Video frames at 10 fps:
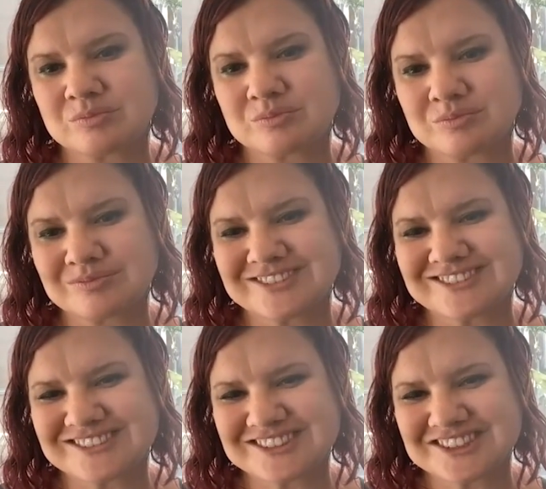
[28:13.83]

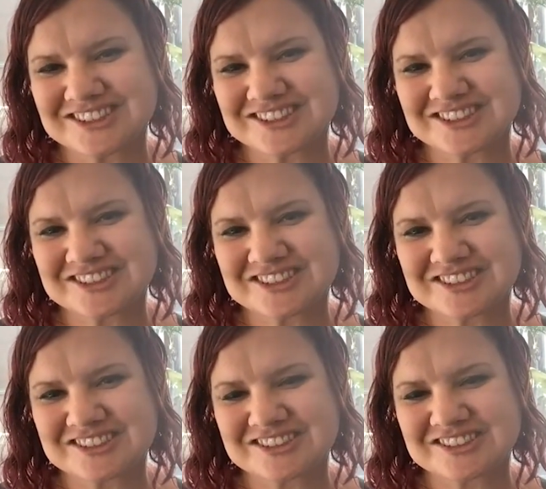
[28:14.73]

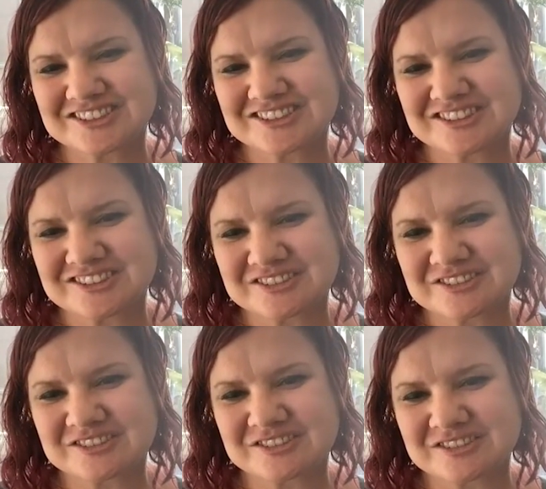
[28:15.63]

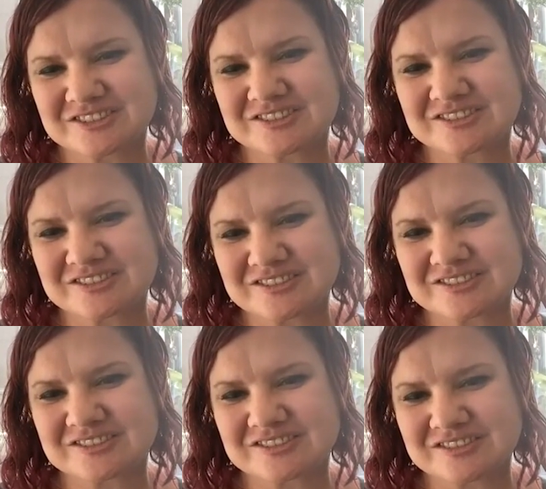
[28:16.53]

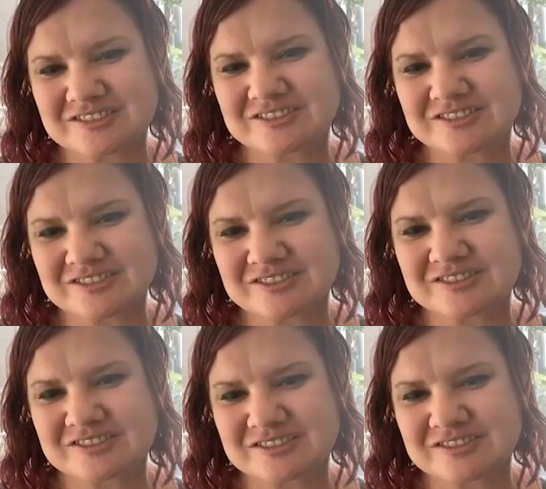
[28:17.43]

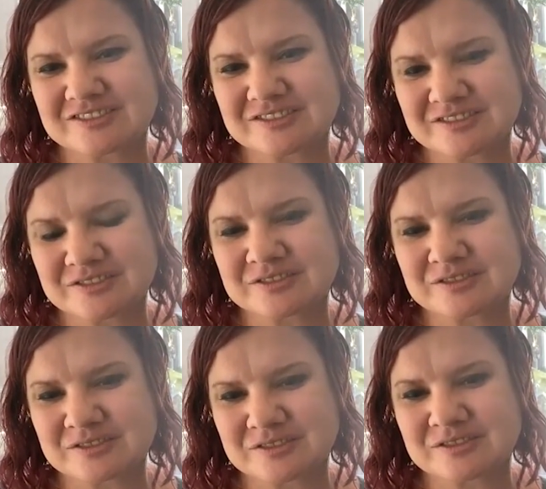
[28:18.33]

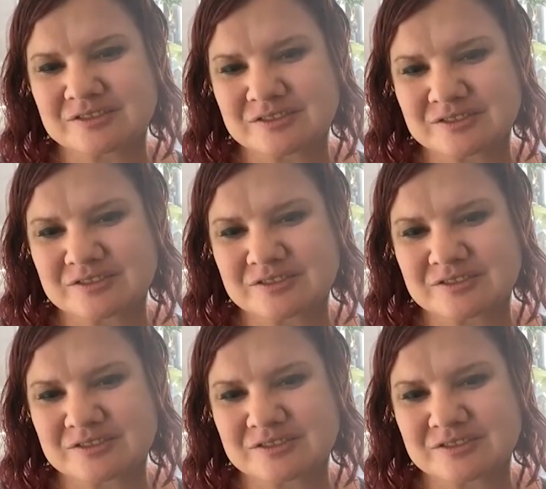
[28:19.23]
This person isn't speaking.